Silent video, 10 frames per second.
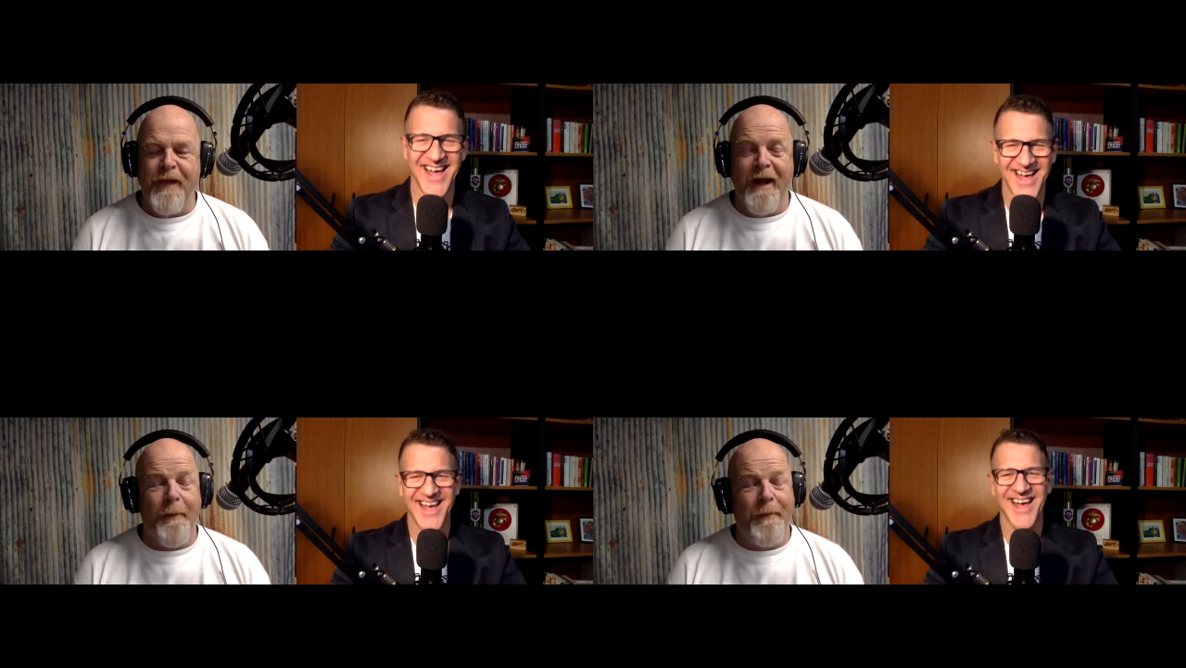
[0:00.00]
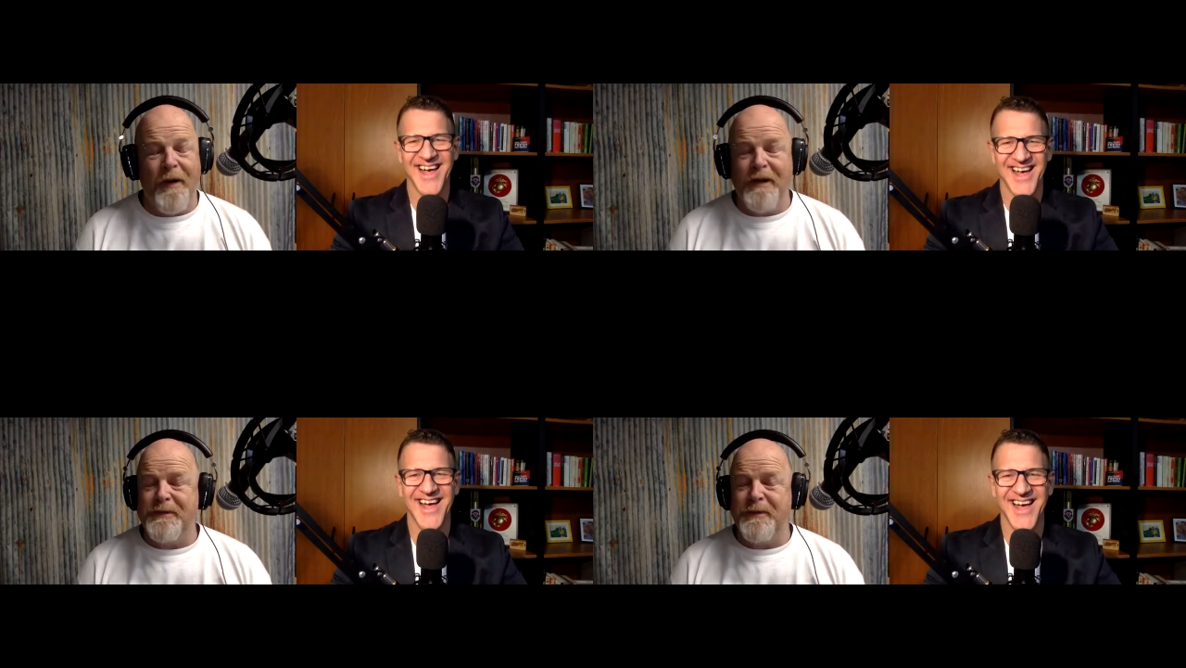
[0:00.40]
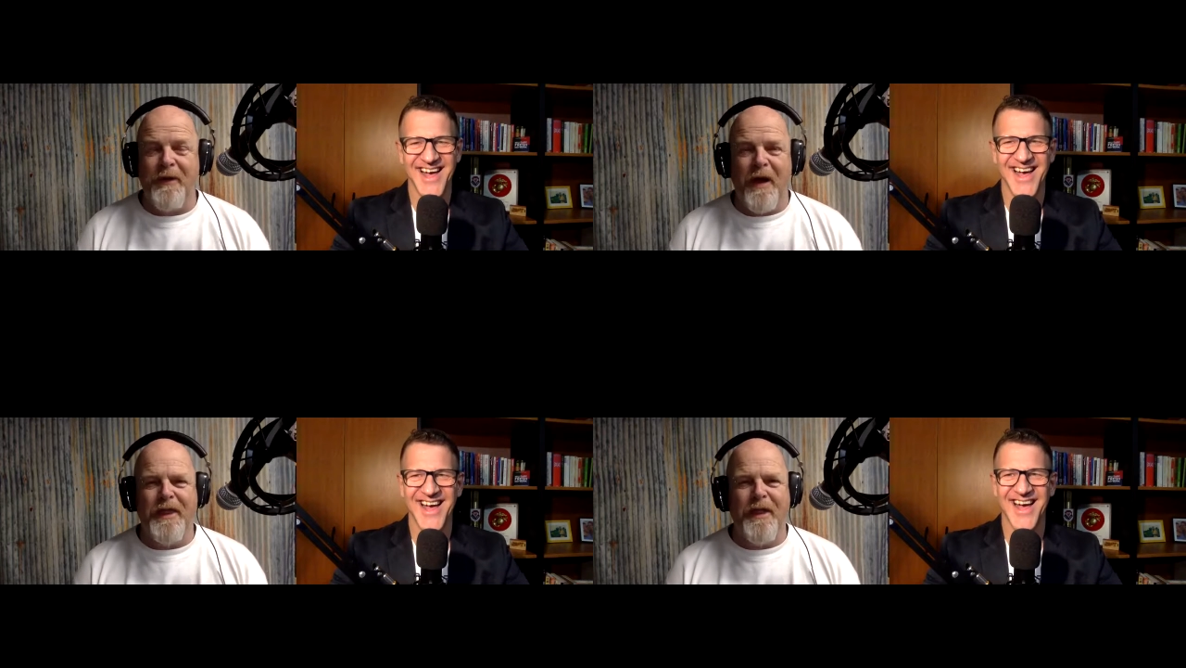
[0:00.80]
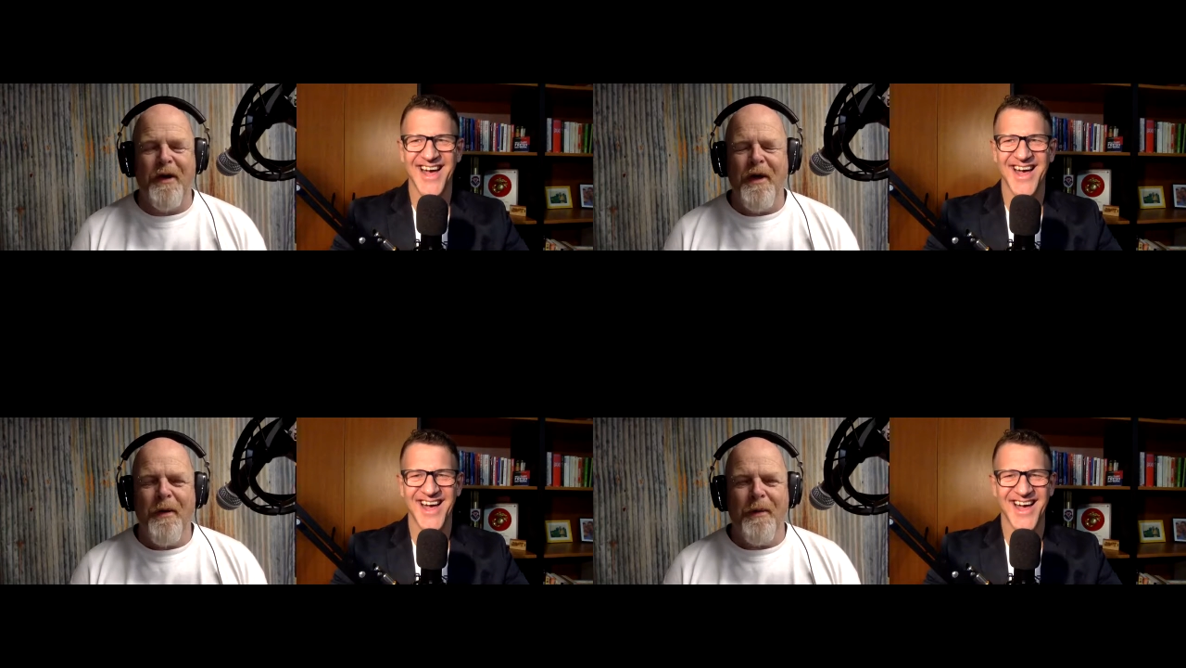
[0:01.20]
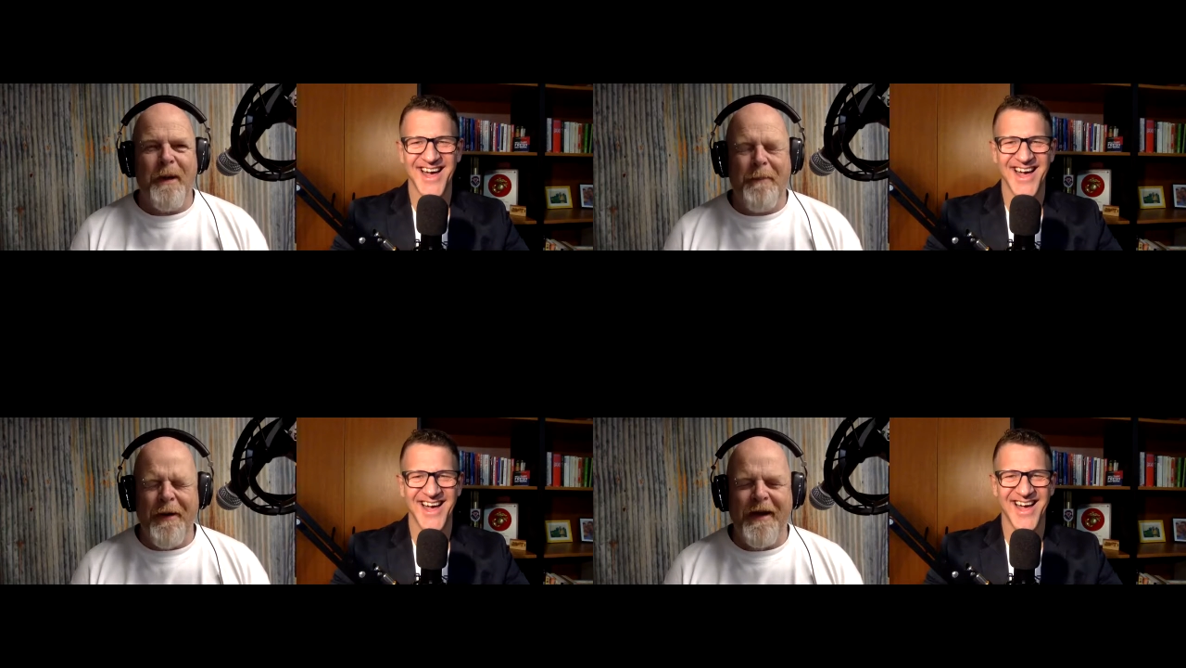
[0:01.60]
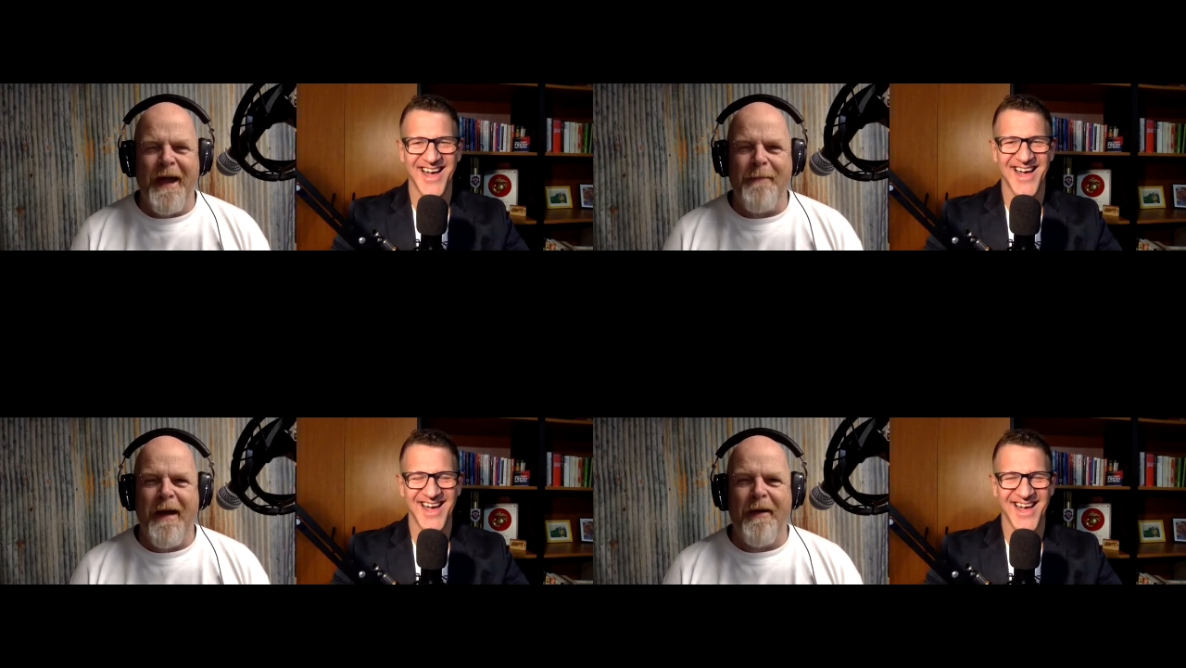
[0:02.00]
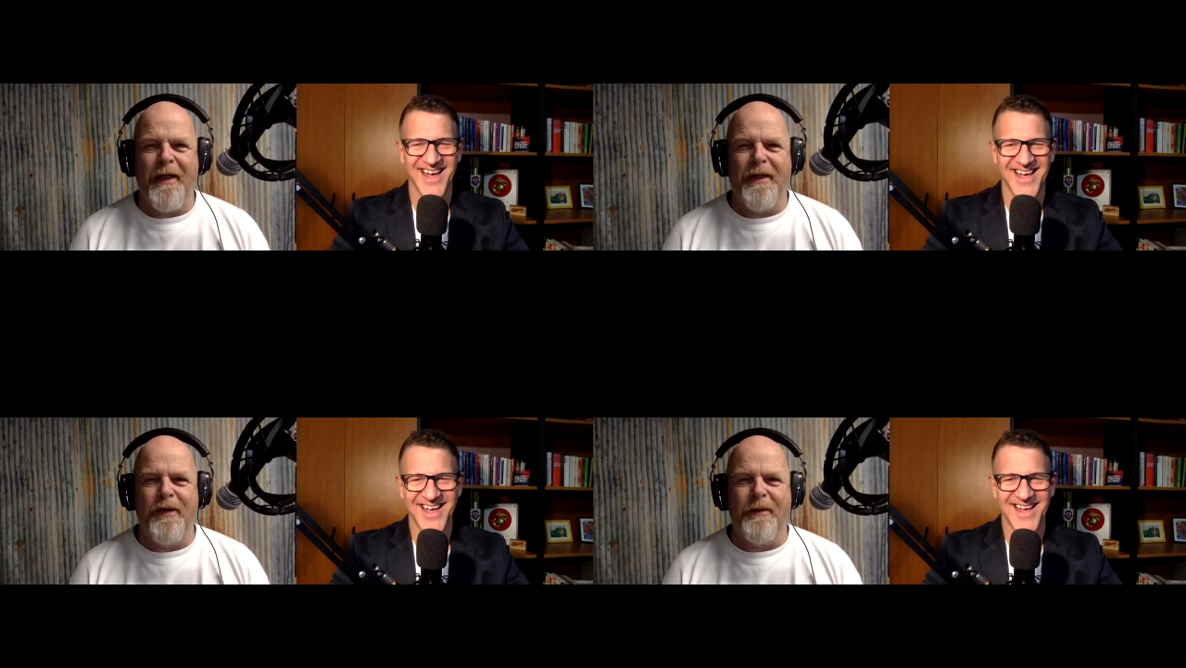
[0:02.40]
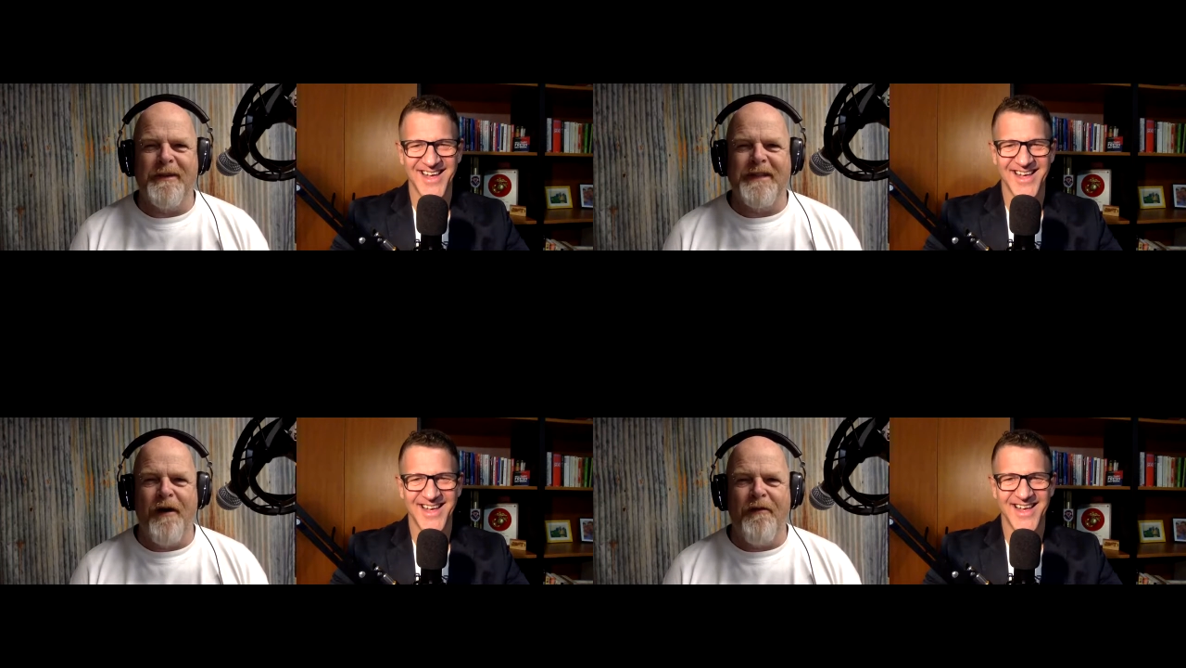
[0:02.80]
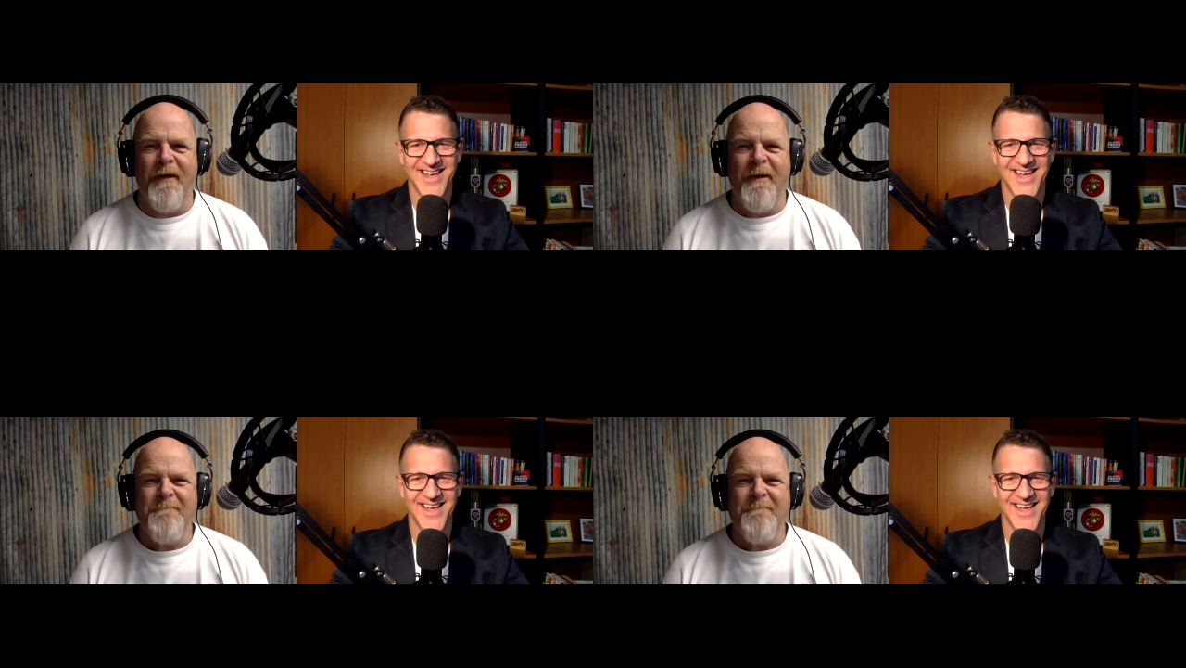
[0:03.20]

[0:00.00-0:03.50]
Speaker 1: and I'll be honest with you, I thought when the book came out, I thought to myself,